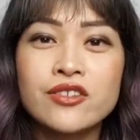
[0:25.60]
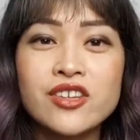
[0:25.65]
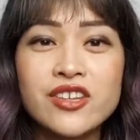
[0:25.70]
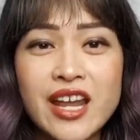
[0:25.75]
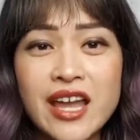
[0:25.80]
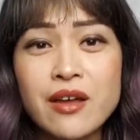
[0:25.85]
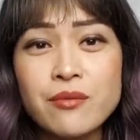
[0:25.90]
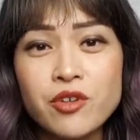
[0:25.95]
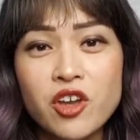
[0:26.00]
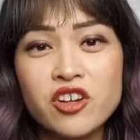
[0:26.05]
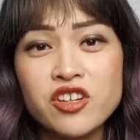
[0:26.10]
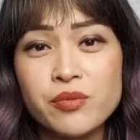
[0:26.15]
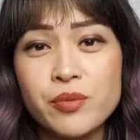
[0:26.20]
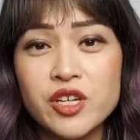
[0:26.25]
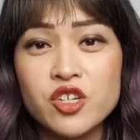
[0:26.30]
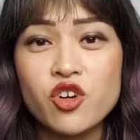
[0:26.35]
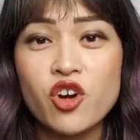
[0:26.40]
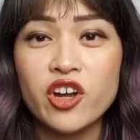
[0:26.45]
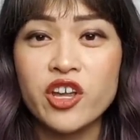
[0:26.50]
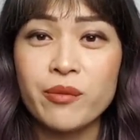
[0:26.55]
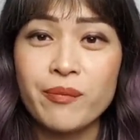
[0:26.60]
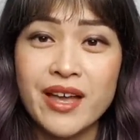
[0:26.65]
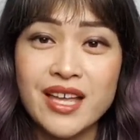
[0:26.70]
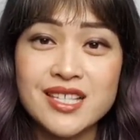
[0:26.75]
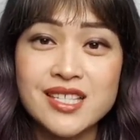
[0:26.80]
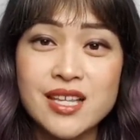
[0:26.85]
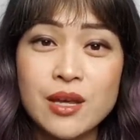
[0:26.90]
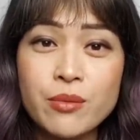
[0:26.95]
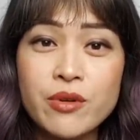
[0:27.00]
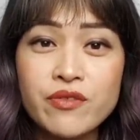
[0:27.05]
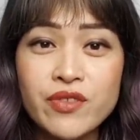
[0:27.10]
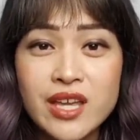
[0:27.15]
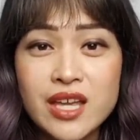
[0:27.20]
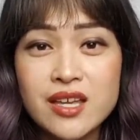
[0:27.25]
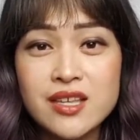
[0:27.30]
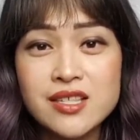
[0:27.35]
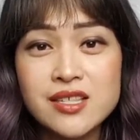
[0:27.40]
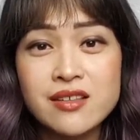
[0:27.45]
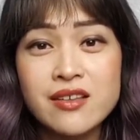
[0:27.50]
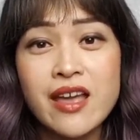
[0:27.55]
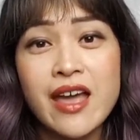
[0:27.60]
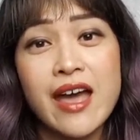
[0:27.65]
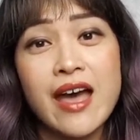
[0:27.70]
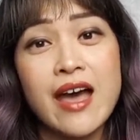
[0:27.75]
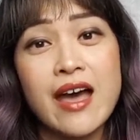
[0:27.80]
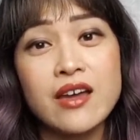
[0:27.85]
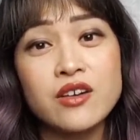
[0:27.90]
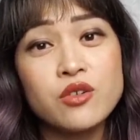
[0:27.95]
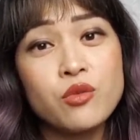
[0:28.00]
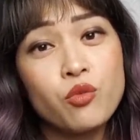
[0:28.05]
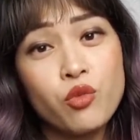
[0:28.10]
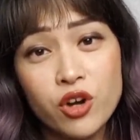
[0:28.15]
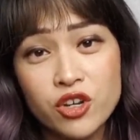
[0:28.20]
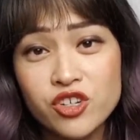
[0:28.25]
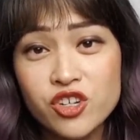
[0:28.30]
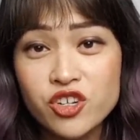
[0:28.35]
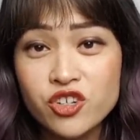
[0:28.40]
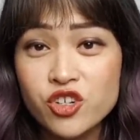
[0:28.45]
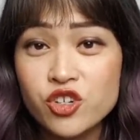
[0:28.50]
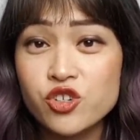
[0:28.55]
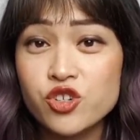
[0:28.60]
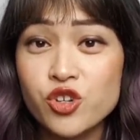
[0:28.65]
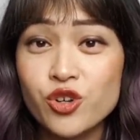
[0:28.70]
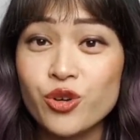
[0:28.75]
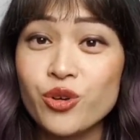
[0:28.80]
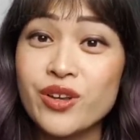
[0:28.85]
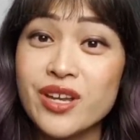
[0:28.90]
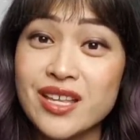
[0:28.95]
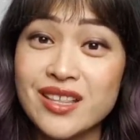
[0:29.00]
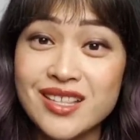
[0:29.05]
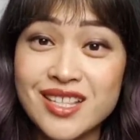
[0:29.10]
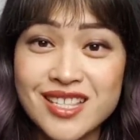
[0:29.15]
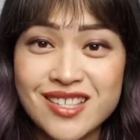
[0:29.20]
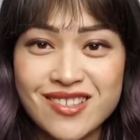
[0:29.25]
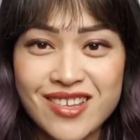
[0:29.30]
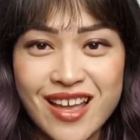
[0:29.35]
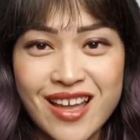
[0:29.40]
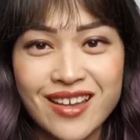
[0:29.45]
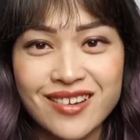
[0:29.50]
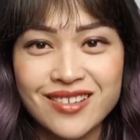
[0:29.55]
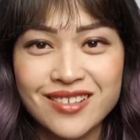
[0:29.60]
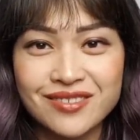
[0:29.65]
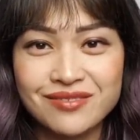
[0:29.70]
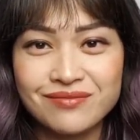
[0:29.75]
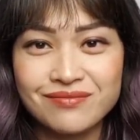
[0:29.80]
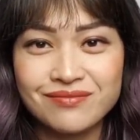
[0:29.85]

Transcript: Today I'm going to be talking about some of these and what you should do instead.